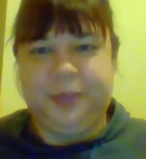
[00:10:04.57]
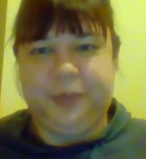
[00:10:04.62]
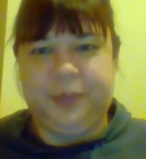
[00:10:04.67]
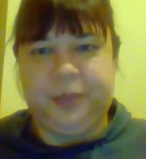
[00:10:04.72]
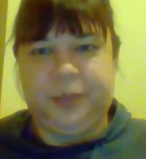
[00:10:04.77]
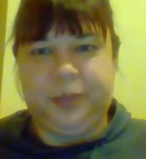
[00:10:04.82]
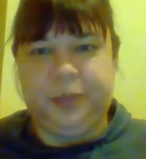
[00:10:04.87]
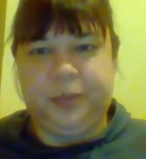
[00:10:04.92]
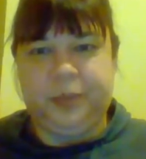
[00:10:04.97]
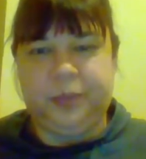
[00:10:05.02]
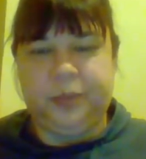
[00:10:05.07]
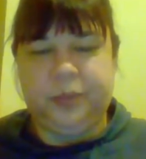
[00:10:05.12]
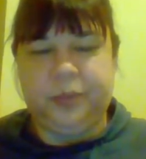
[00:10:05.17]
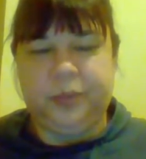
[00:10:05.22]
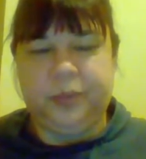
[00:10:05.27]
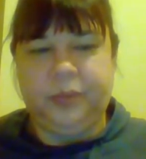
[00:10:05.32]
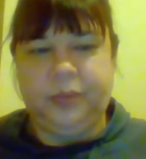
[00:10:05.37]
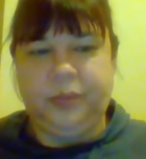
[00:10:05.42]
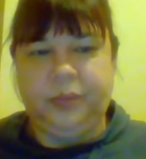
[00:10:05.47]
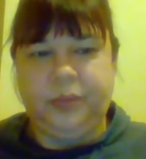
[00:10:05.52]

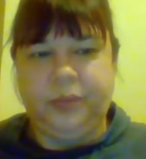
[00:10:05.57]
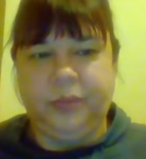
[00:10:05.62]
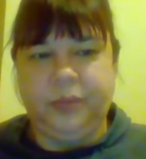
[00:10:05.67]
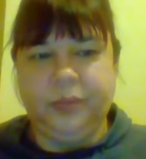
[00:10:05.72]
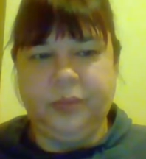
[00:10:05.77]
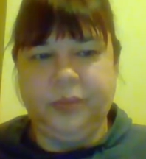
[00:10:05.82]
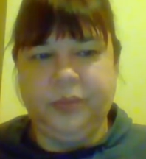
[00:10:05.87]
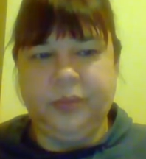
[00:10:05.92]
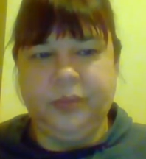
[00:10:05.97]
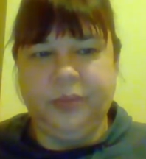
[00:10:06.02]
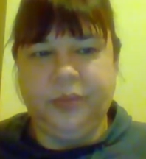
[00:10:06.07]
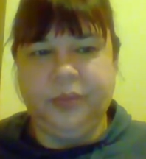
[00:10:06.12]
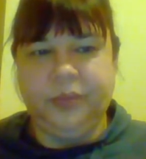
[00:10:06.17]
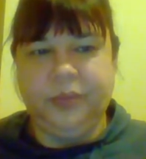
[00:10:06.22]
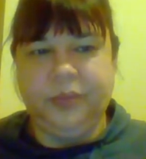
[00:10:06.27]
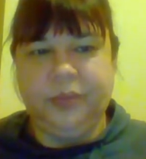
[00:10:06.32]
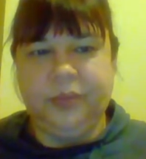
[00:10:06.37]
[no speech]